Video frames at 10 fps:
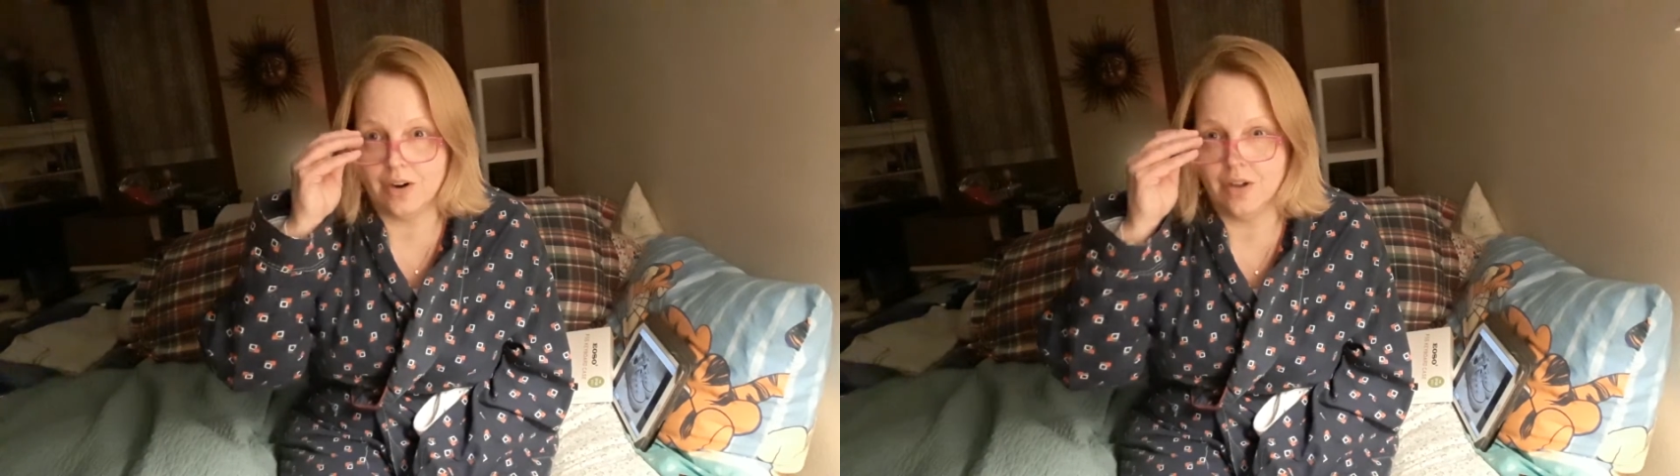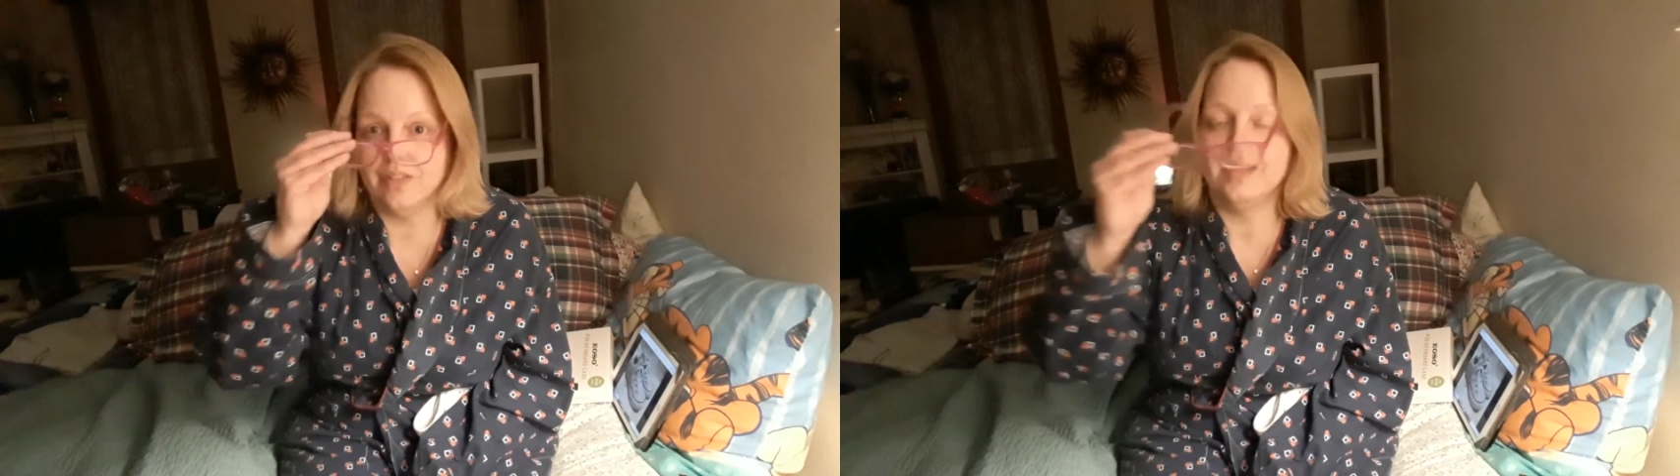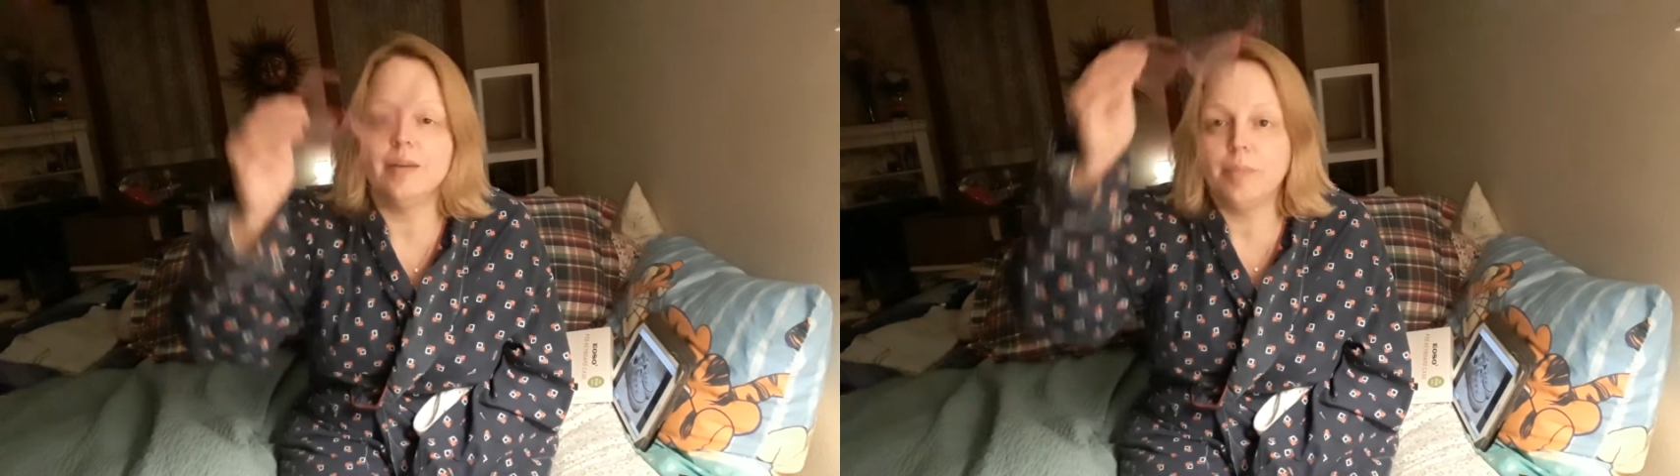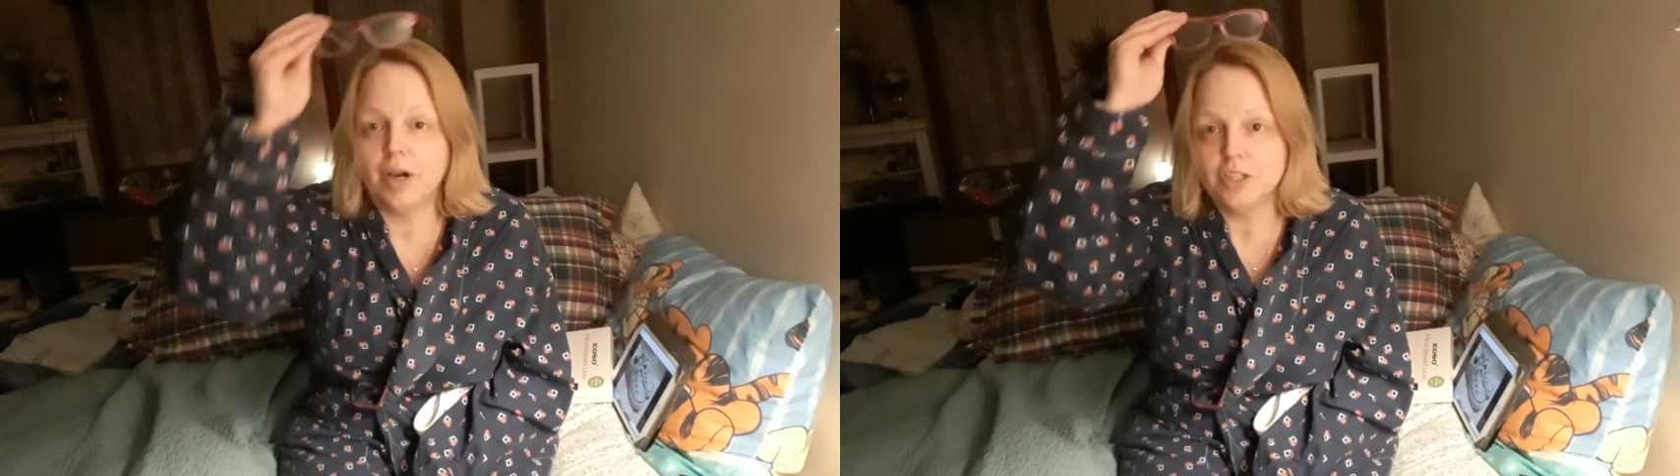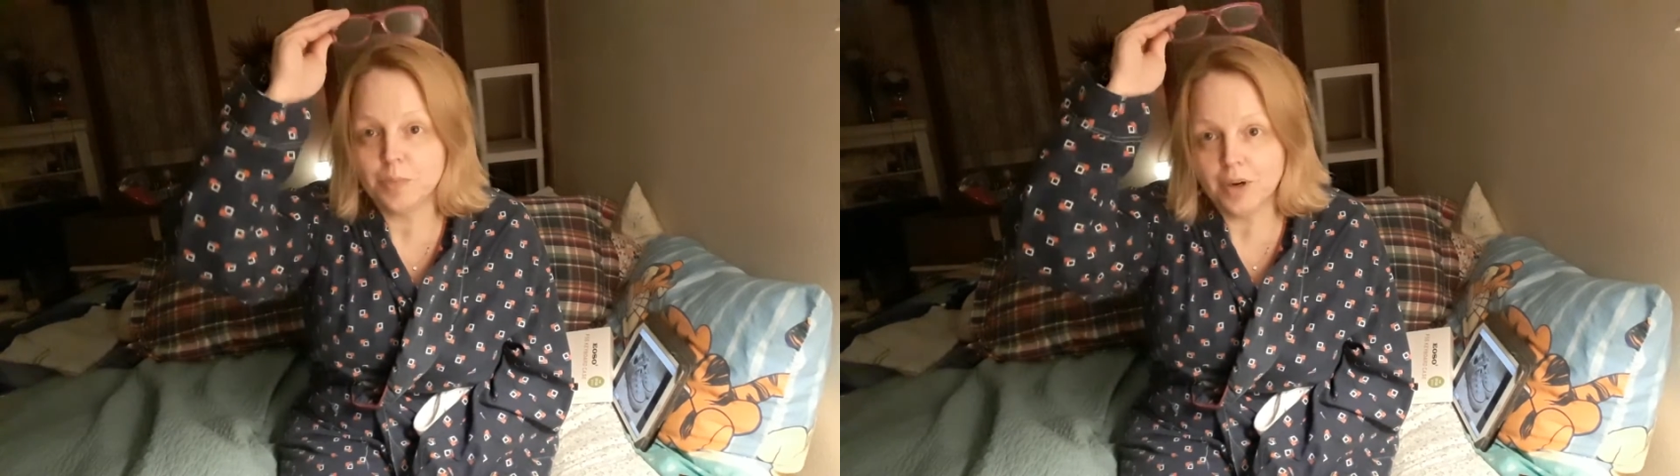on the
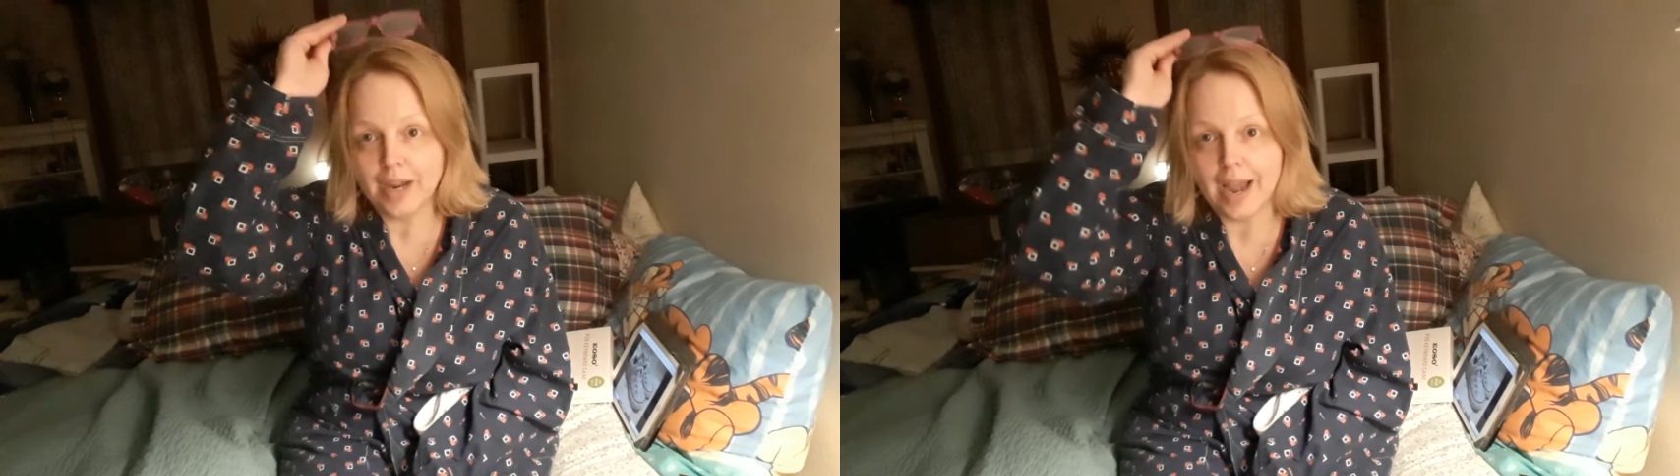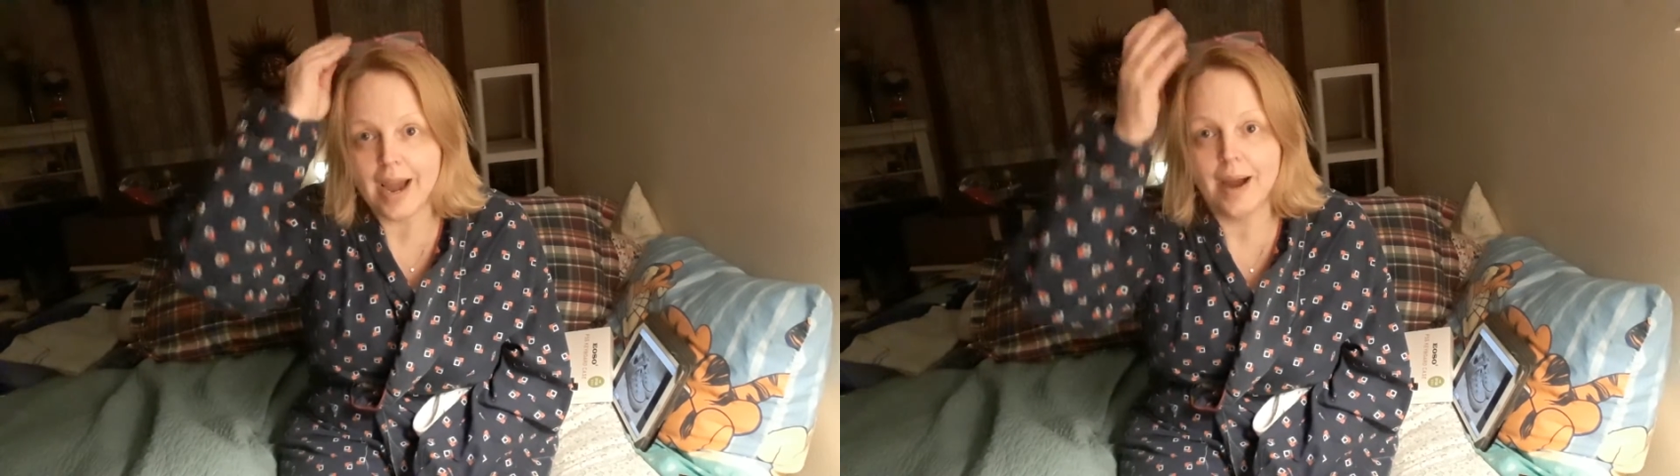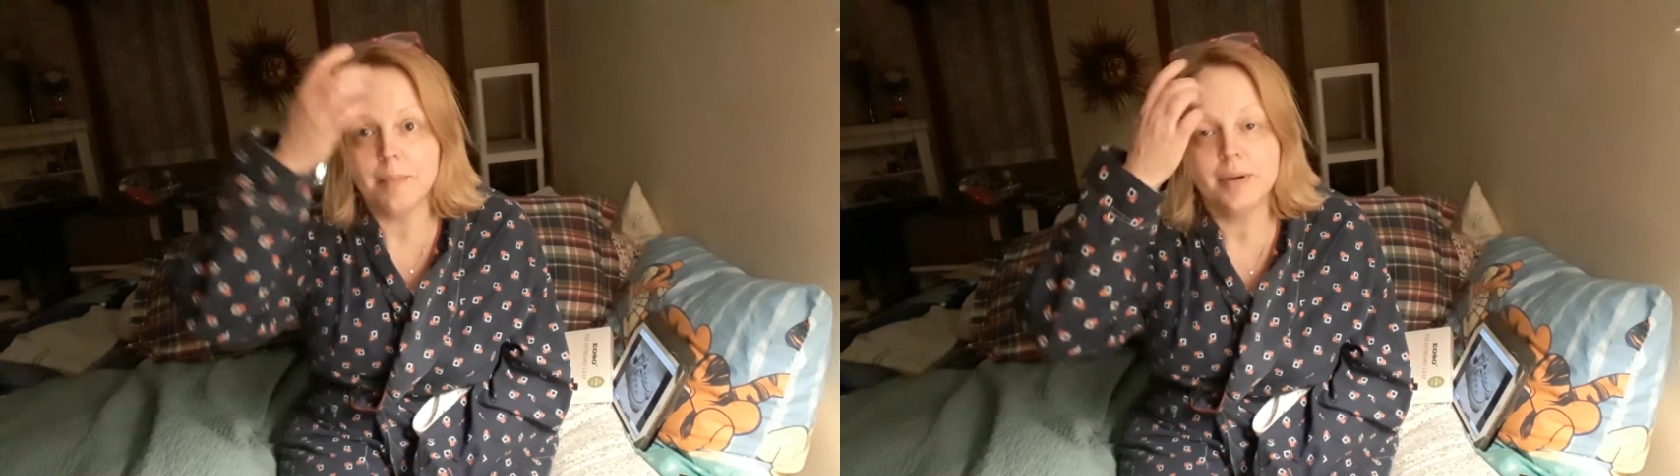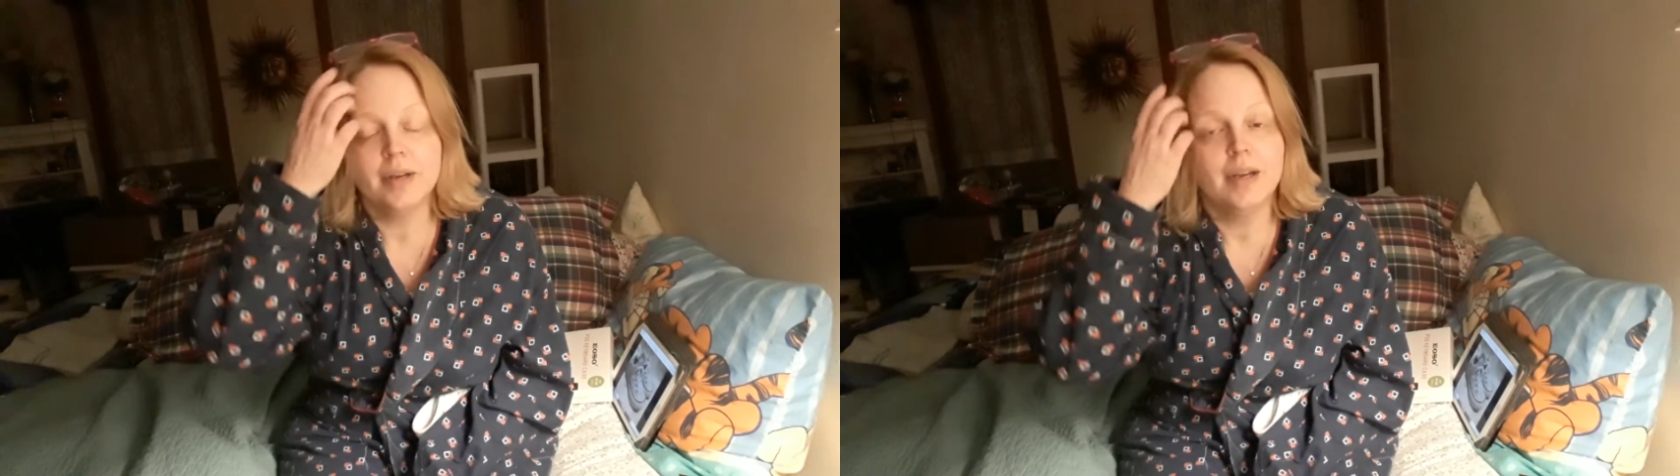Poshmark app.